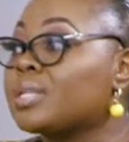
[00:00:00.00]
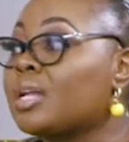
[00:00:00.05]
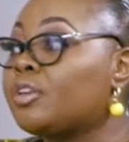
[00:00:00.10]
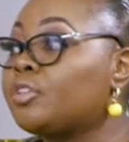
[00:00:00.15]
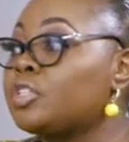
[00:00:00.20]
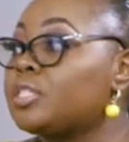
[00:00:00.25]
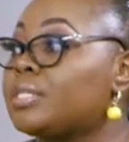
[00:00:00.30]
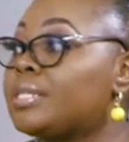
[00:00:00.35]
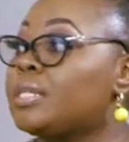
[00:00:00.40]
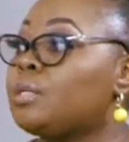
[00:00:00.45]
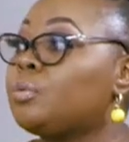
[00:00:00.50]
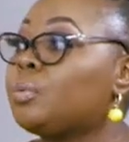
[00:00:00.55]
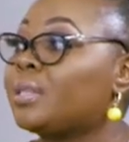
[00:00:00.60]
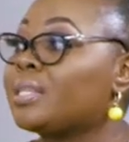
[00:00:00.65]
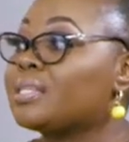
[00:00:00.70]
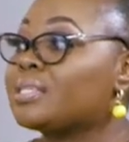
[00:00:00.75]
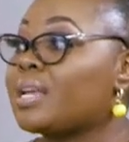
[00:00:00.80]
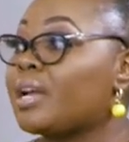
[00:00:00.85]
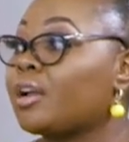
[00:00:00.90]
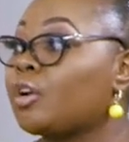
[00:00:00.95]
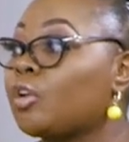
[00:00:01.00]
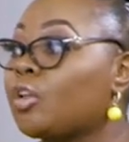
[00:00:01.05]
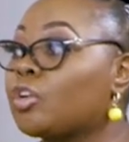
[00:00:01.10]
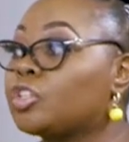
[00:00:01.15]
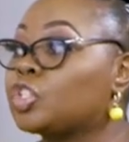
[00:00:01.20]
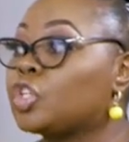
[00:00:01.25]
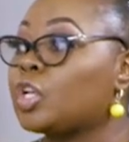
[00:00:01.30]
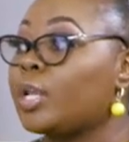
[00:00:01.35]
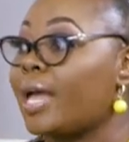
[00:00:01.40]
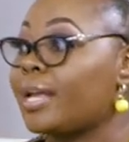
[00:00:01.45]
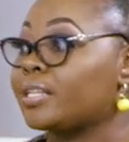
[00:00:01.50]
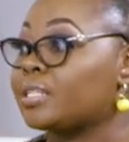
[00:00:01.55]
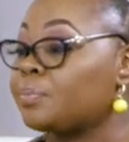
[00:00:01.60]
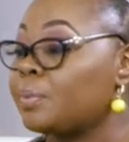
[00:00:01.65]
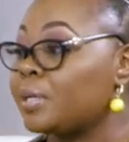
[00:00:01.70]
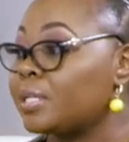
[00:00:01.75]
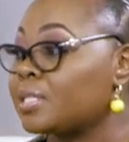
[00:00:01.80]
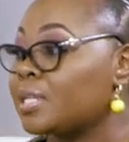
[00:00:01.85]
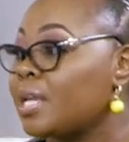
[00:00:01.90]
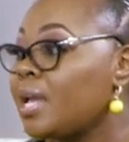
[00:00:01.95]
now you're dealing with the psychological
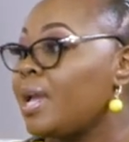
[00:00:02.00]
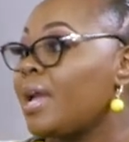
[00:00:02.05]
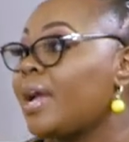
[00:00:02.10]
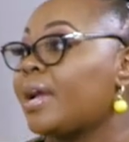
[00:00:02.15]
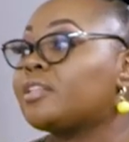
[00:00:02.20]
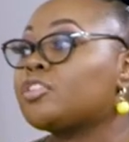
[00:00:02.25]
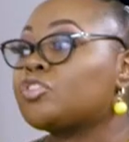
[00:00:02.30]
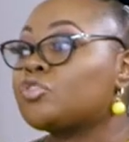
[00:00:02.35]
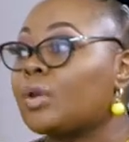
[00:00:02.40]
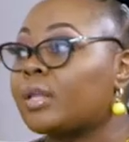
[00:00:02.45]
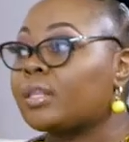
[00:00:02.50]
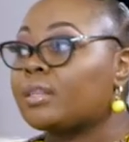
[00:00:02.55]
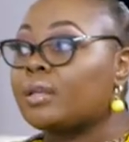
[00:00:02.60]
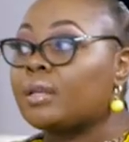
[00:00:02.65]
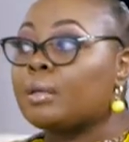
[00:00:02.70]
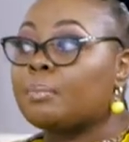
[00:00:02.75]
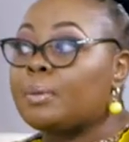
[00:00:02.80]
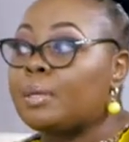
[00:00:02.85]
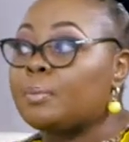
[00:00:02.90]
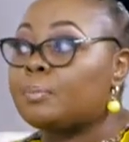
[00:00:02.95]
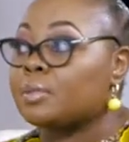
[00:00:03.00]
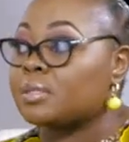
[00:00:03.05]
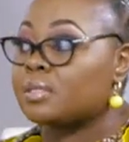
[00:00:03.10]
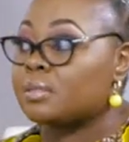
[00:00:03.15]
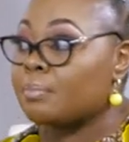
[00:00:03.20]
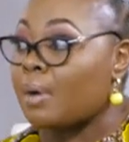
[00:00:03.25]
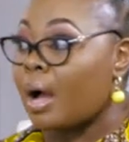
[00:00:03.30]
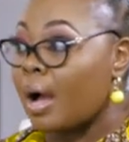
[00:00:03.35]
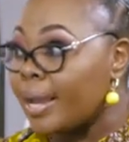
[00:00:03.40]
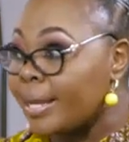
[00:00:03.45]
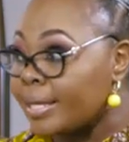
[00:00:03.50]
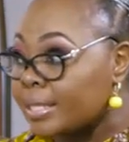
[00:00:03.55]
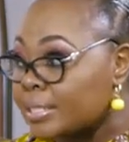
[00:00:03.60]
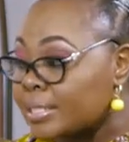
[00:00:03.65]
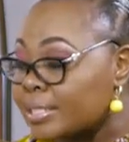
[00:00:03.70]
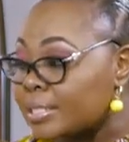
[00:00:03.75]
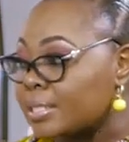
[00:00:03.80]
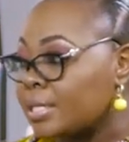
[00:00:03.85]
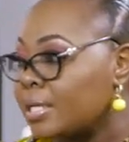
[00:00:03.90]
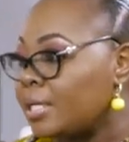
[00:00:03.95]
aspects and strengthening people's
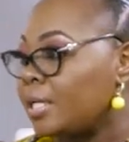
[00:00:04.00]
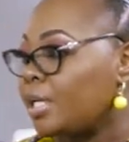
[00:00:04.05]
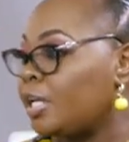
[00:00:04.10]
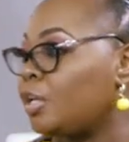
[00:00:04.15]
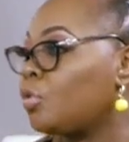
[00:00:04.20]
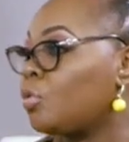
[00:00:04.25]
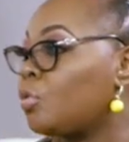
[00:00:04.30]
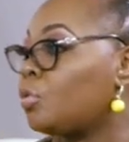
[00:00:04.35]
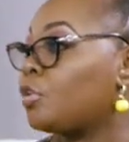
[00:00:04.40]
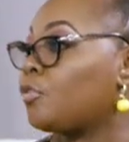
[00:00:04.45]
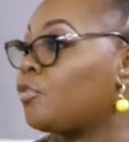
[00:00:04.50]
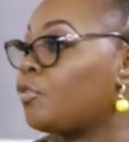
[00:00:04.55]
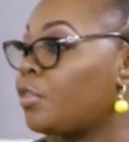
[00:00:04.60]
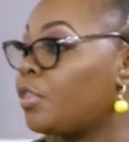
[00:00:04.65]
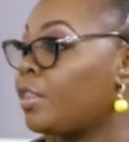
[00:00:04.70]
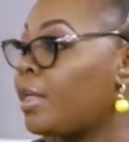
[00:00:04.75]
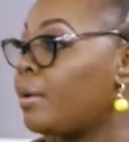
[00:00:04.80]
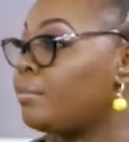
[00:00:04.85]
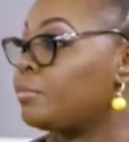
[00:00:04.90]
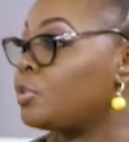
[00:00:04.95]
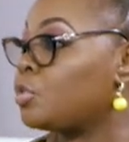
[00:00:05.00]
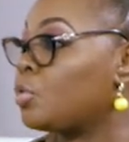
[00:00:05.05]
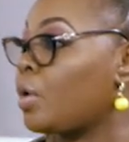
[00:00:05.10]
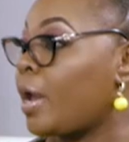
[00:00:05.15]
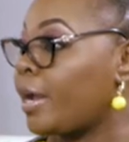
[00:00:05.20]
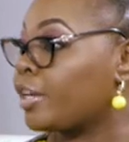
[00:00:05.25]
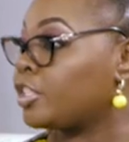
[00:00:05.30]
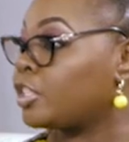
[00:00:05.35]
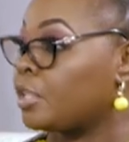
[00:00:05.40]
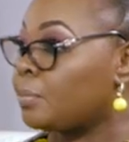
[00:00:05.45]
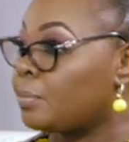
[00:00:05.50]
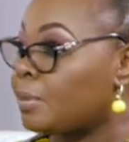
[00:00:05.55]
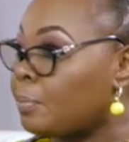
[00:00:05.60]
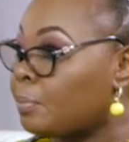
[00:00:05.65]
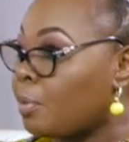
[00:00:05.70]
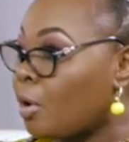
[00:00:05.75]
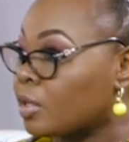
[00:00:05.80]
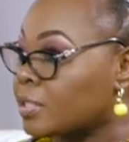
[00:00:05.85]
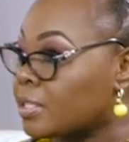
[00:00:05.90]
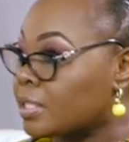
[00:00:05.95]
minds in order for them to actually be
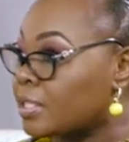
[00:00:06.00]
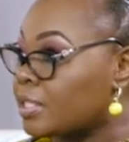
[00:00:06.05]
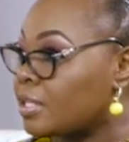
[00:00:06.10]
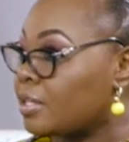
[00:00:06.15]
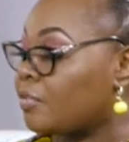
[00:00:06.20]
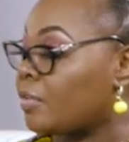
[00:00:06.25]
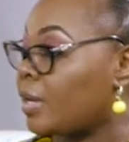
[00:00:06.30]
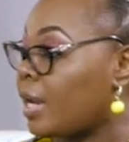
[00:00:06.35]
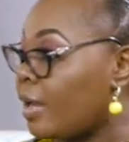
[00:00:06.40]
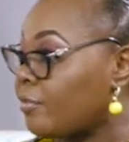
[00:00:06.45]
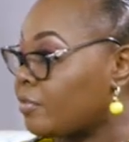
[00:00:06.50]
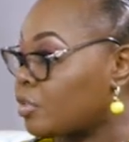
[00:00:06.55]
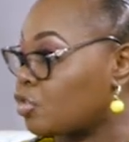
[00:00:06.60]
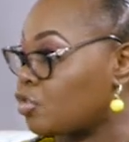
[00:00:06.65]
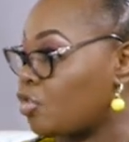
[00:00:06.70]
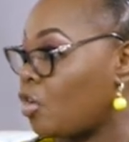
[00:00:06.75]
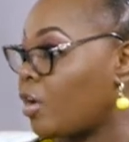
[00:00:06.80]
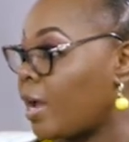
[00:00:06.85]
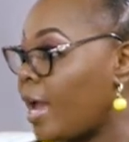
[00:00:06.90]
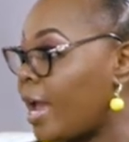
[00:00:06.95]
positive and have a strong